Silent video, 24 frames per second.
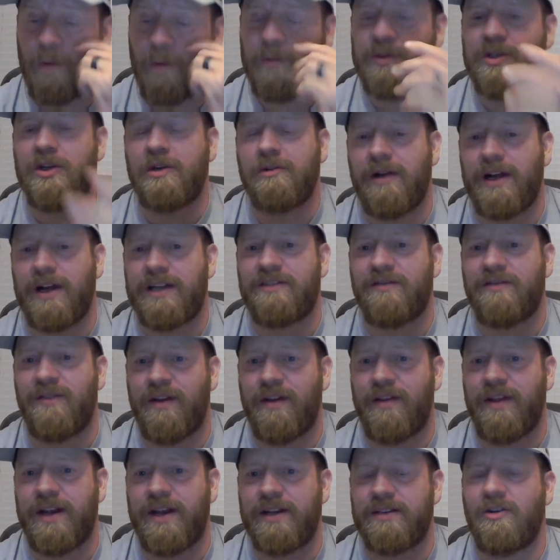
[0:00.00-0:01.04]
What would you
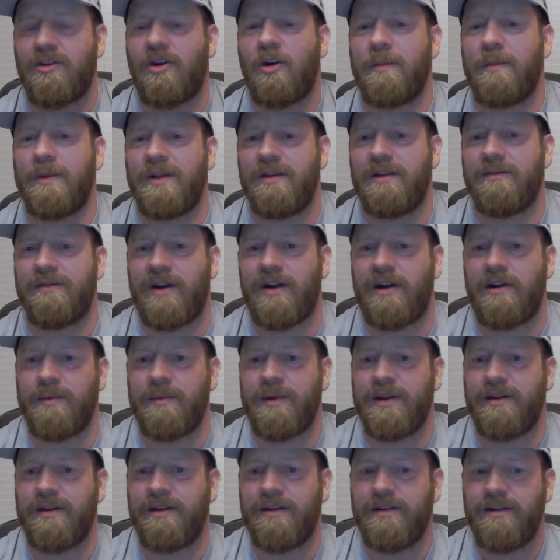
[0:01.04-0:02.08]
classify that as harming the
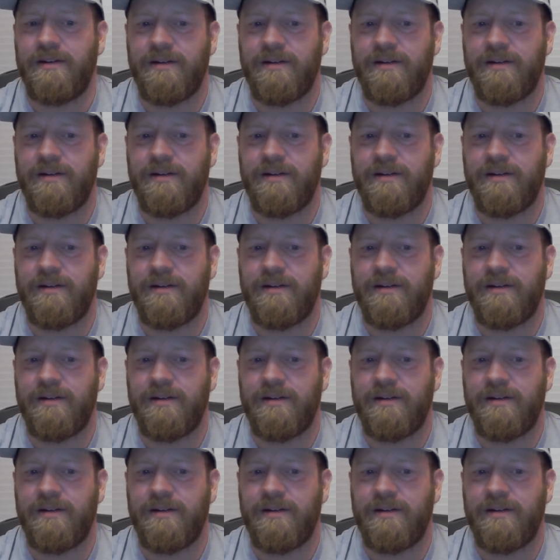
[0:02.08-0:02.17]
environment?